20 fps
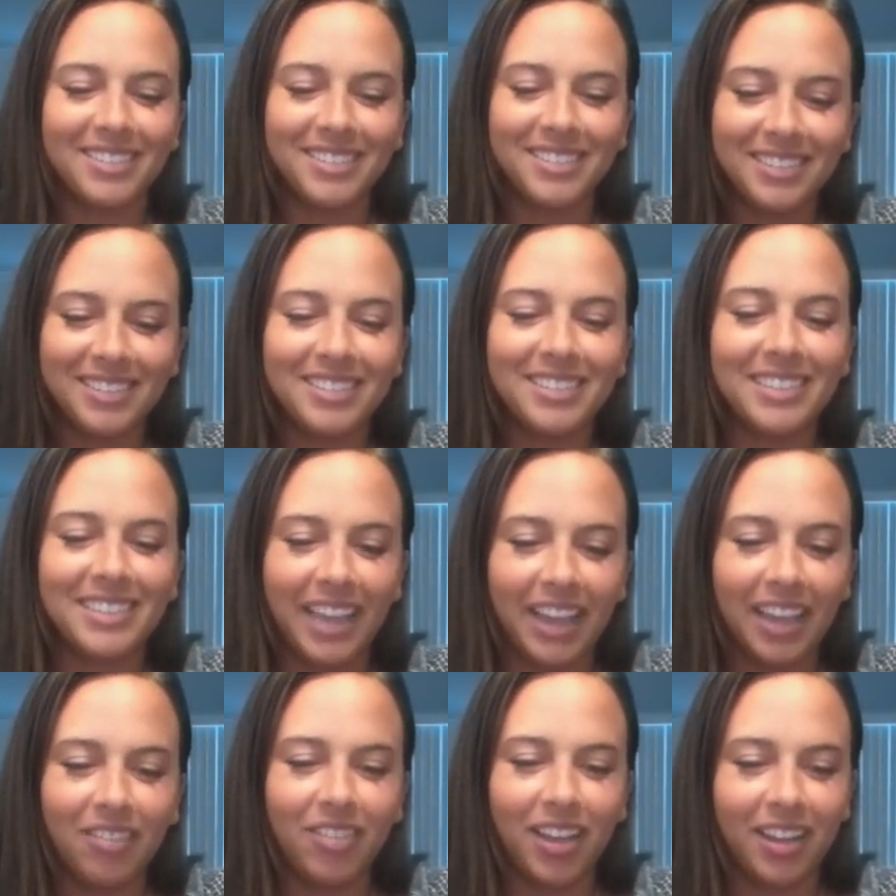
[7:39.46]

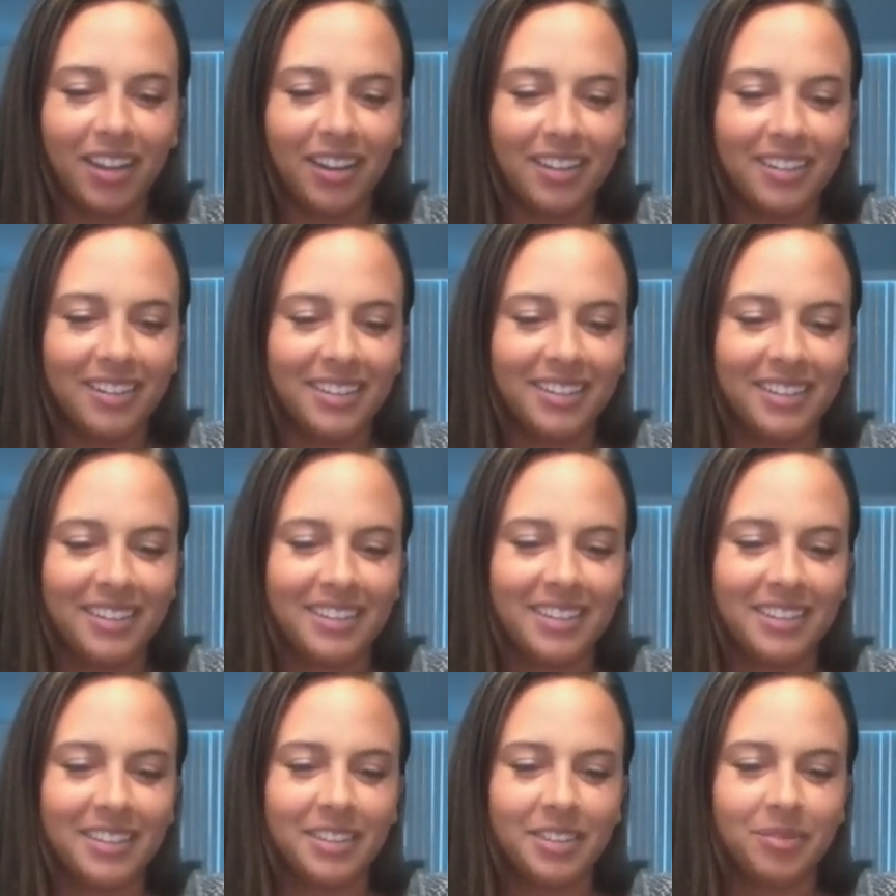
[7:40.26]
Save it.
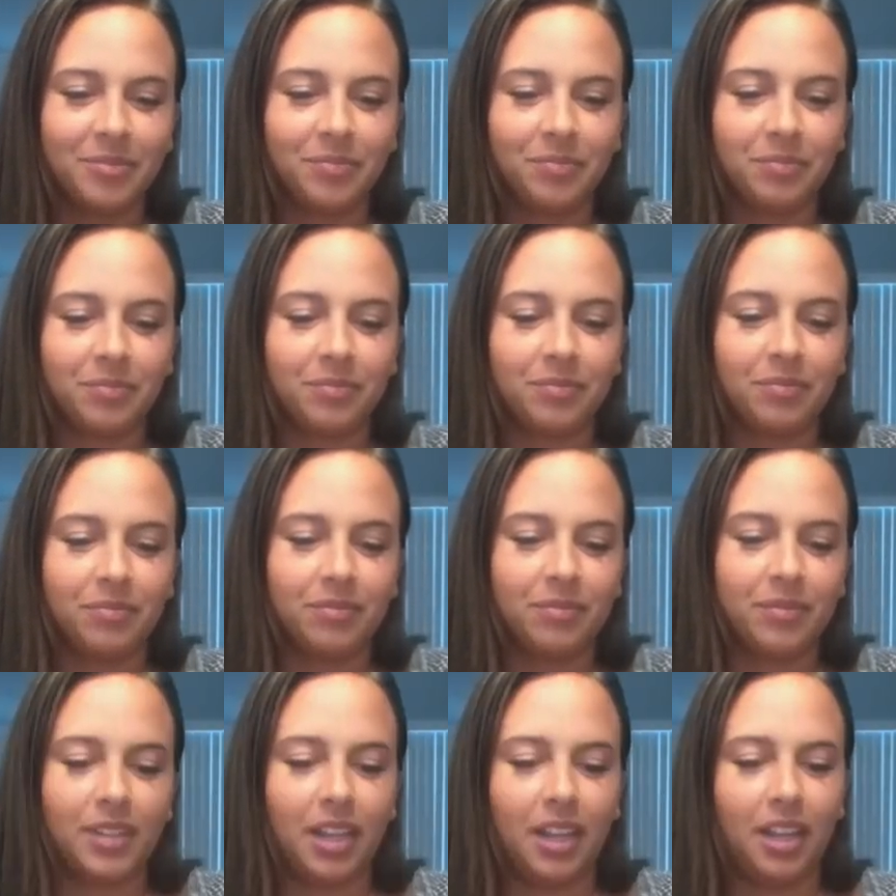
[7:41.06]

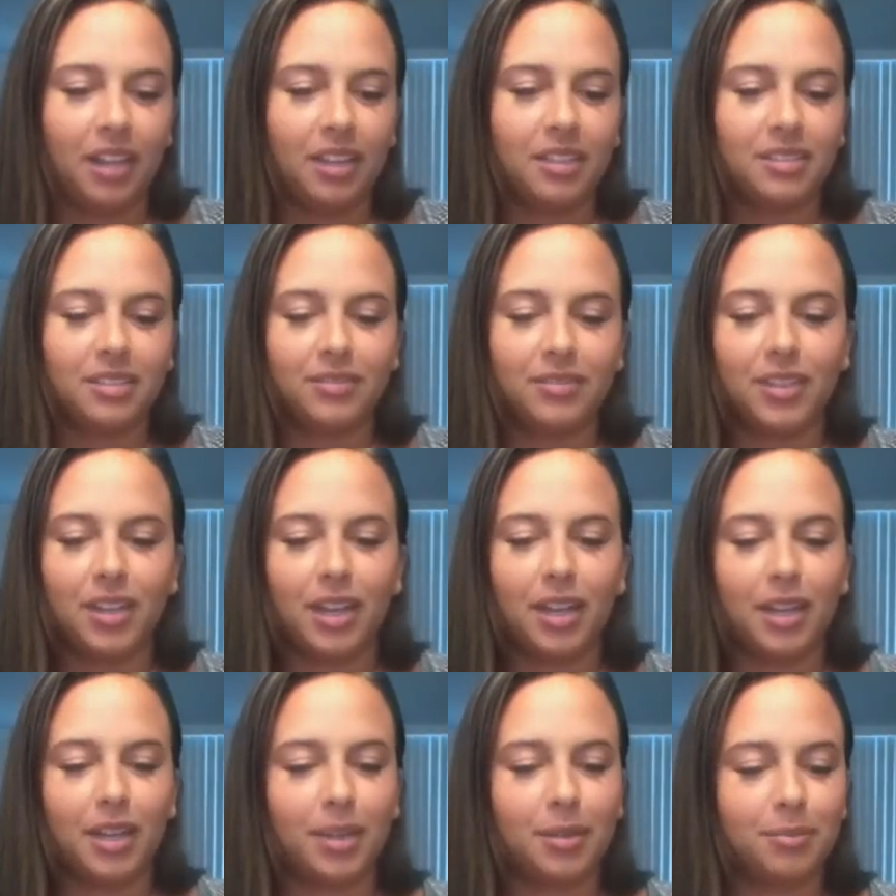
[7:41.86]
Ace of
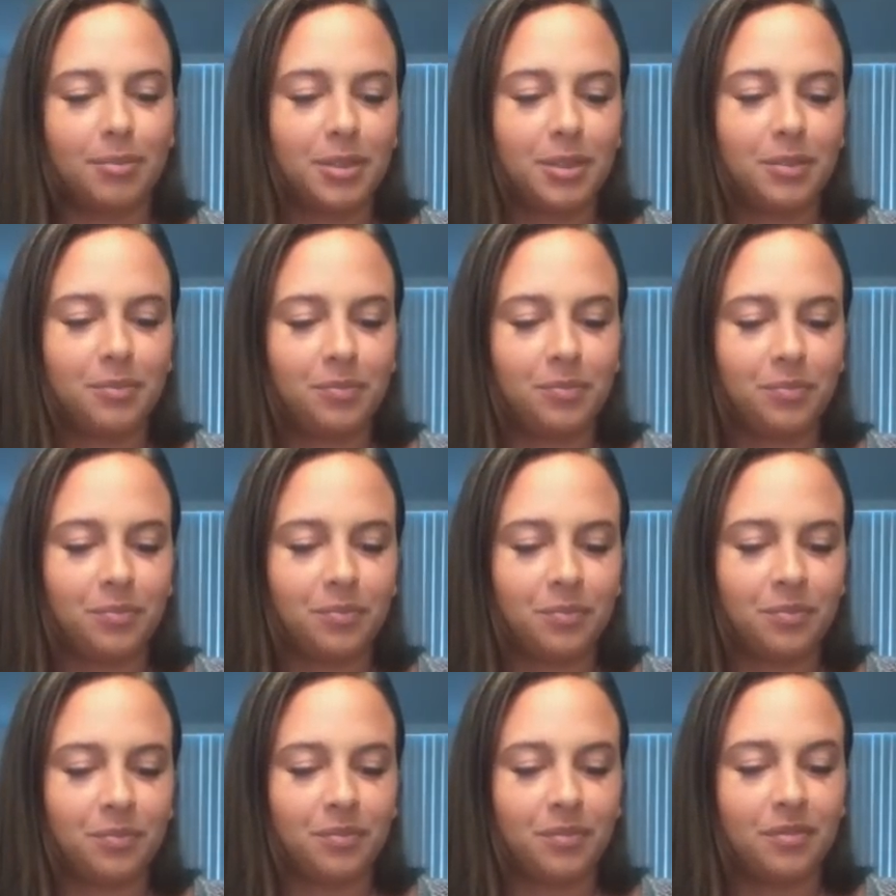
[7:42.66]
Cups.
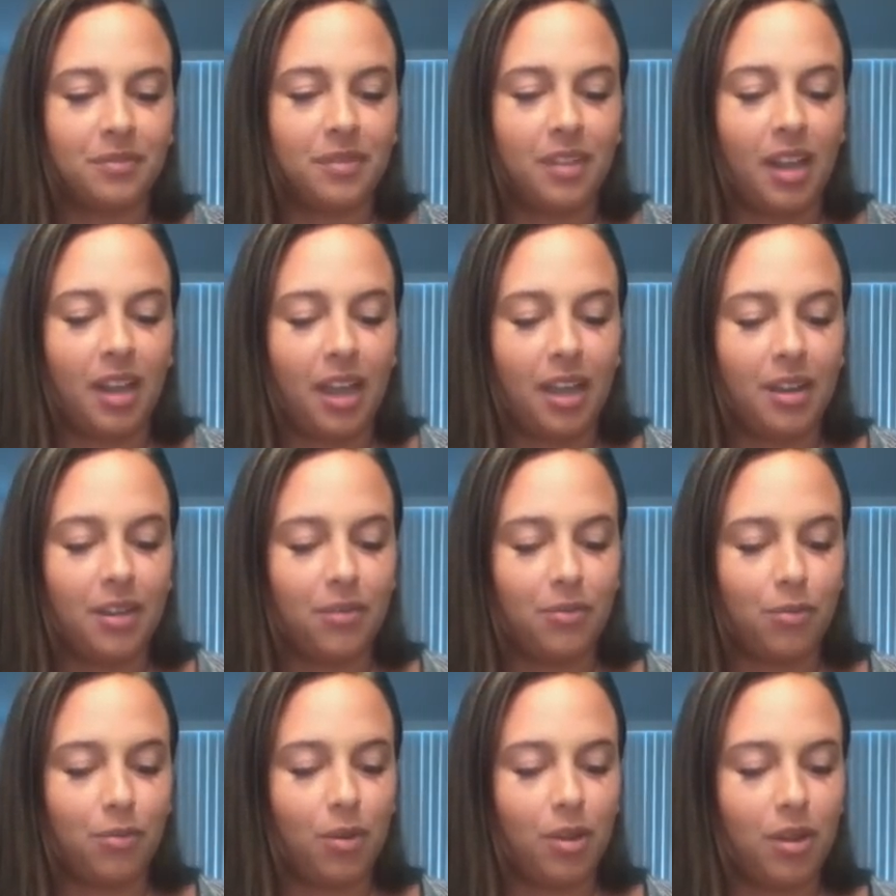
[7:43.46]
Nine
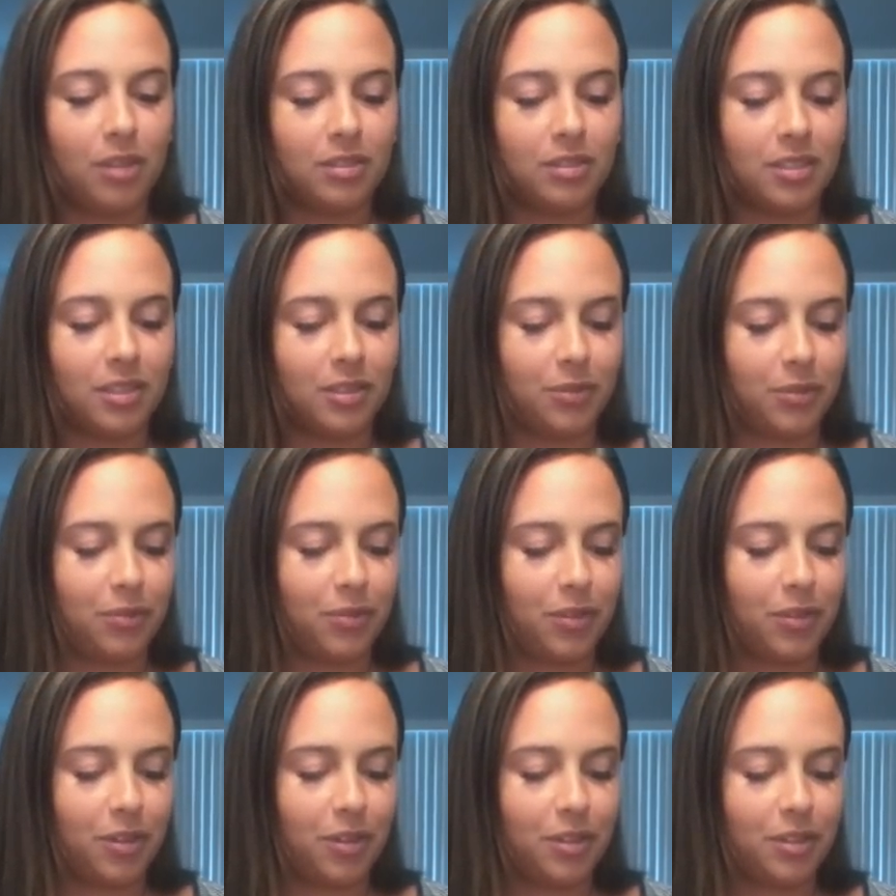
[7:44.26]
of Wands in
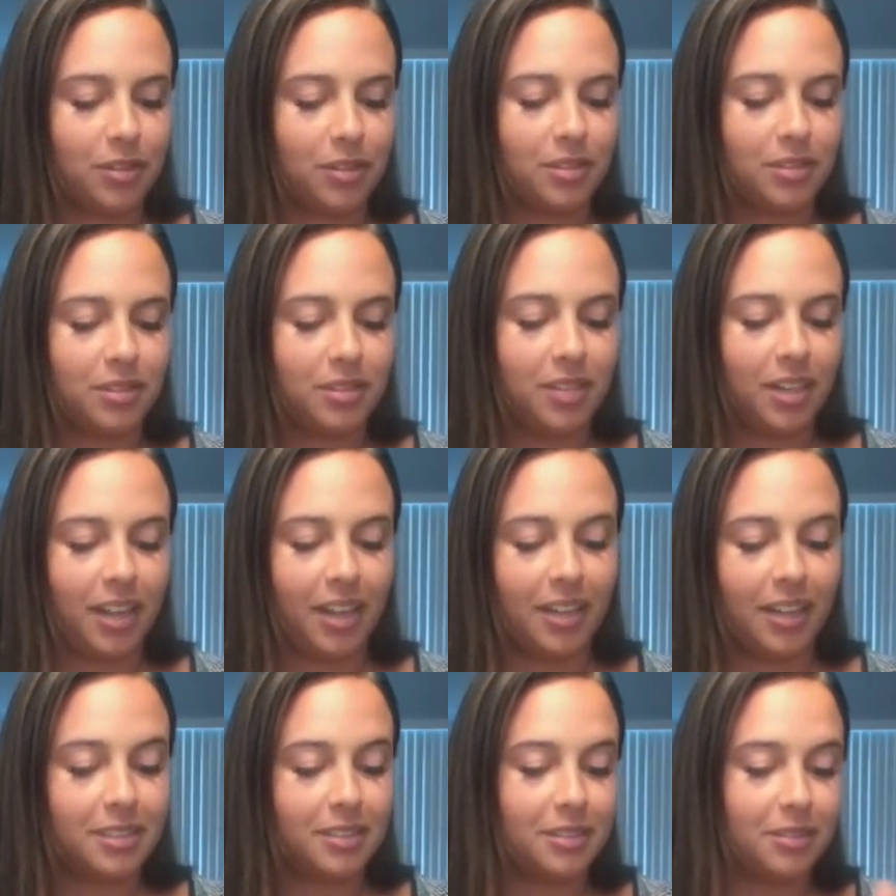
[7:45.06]
reverse,
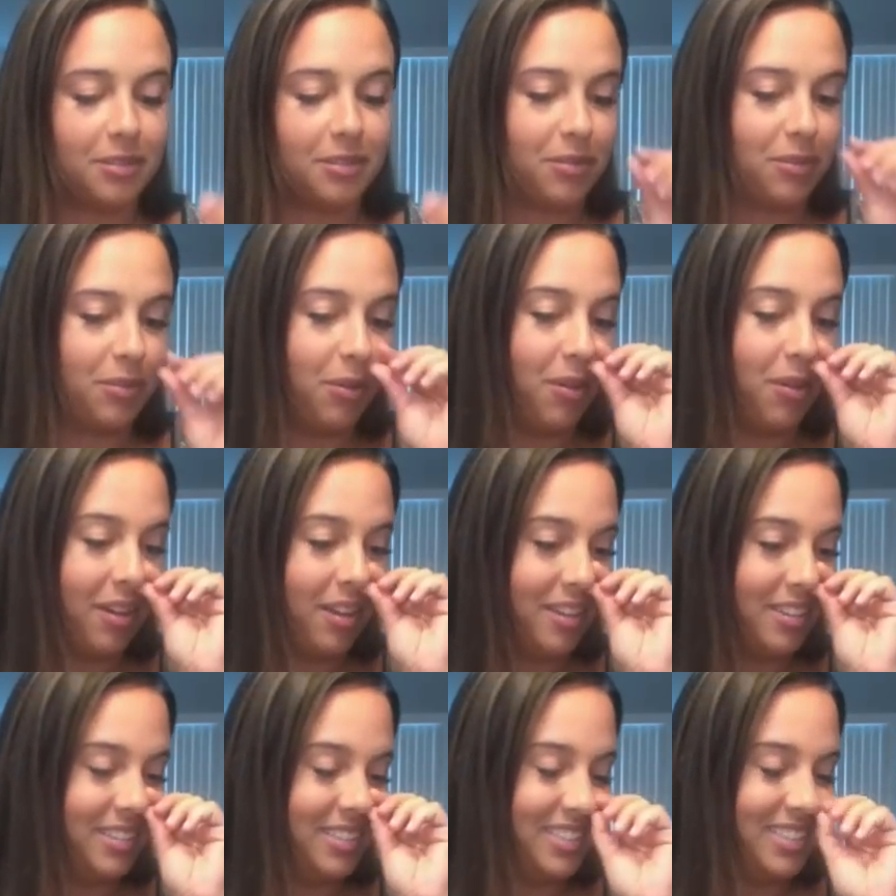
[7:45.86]
Ace of
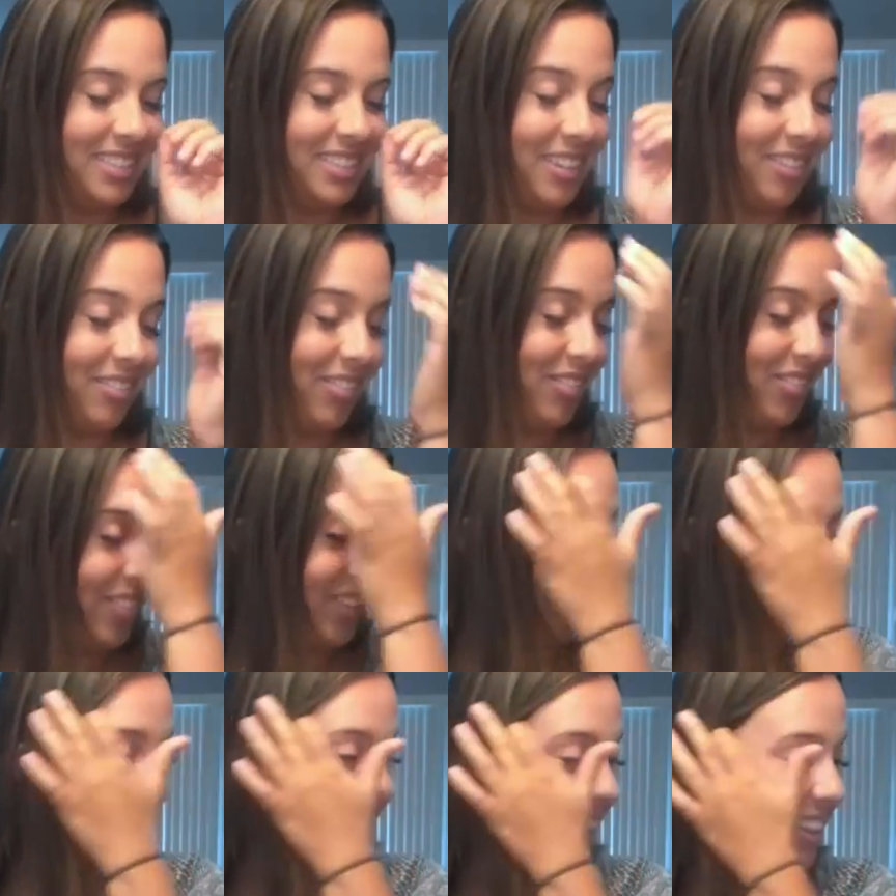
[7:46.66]
Wands. Some of
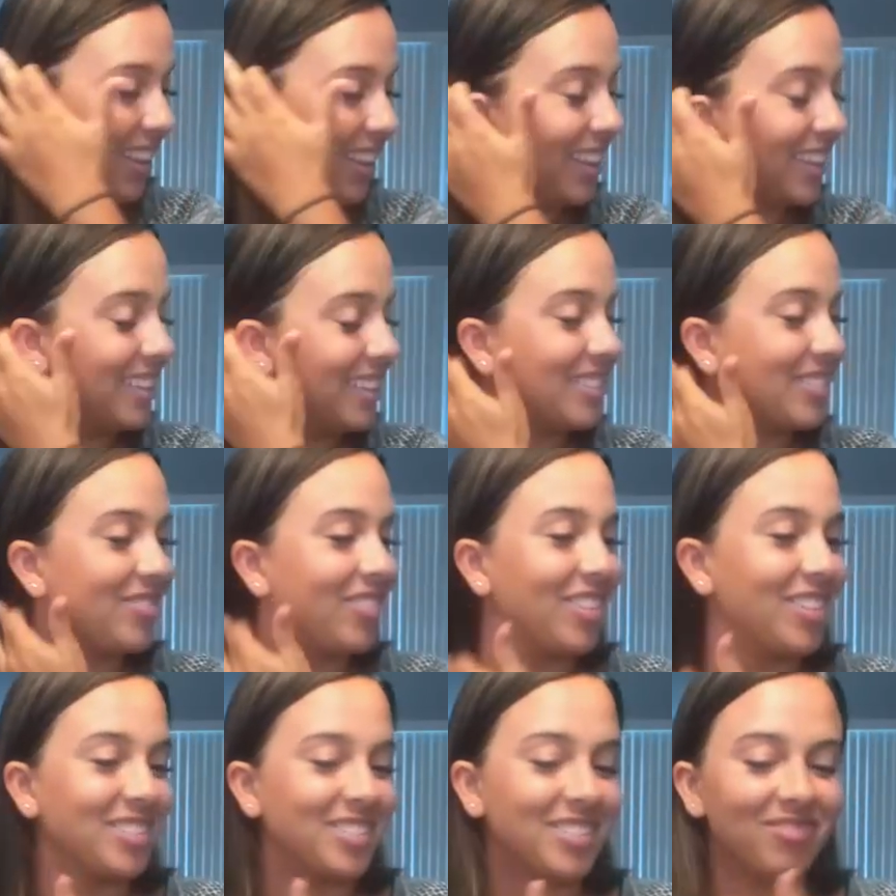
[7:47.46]
you might let this
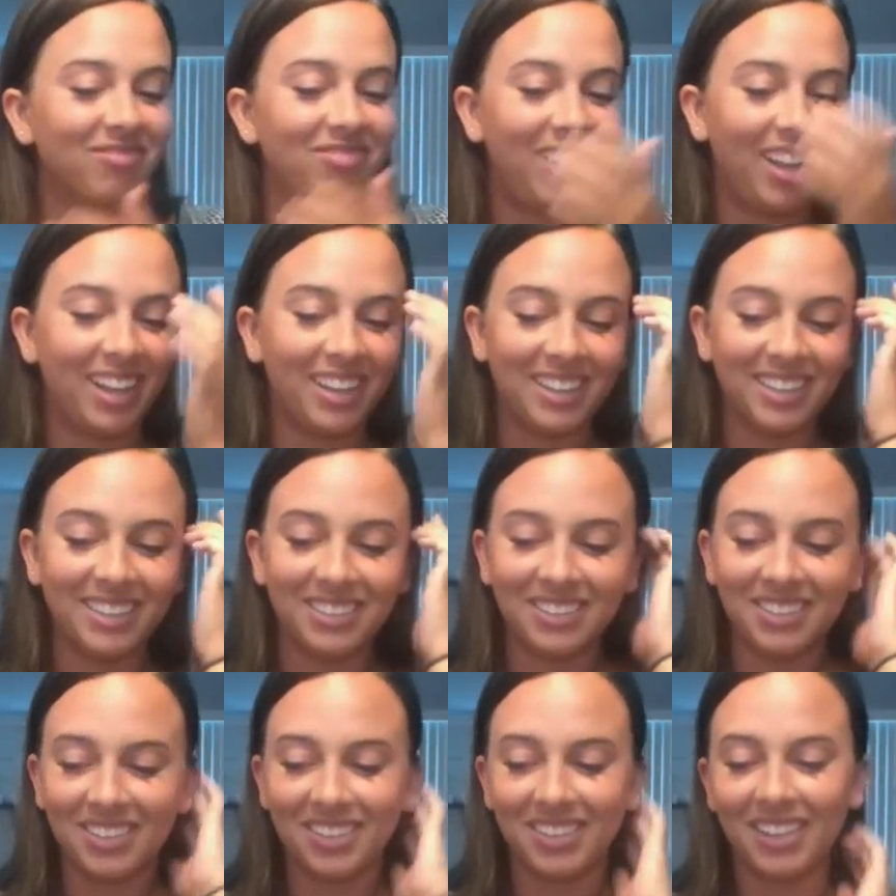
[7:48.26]
person back
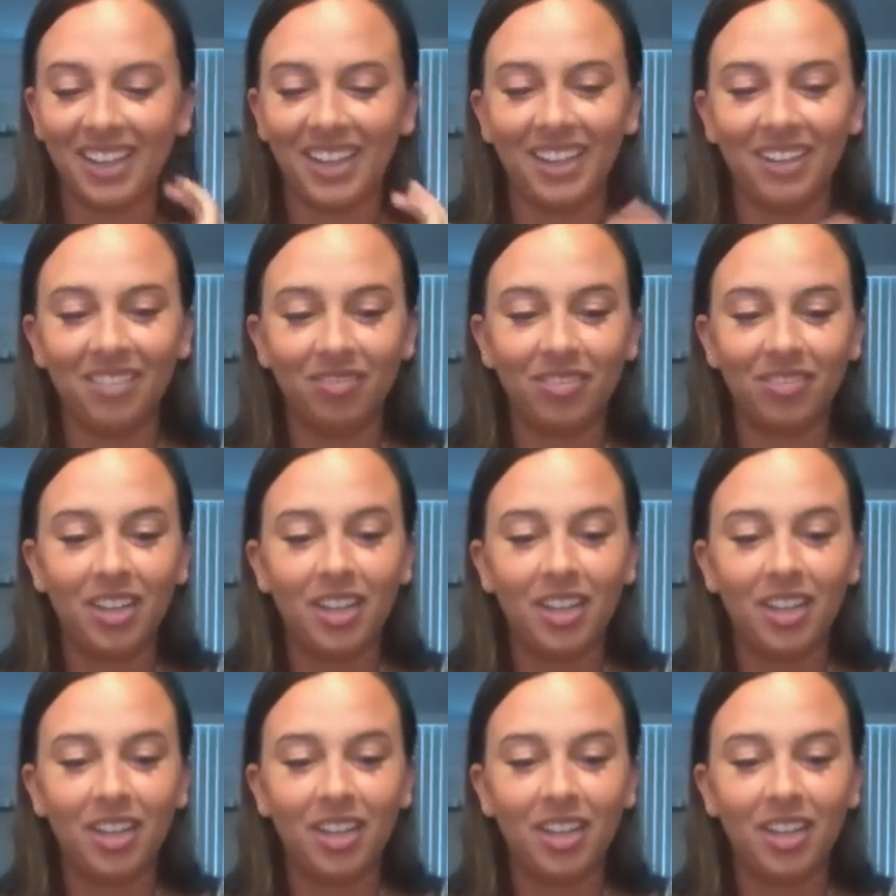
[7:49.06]
into your life.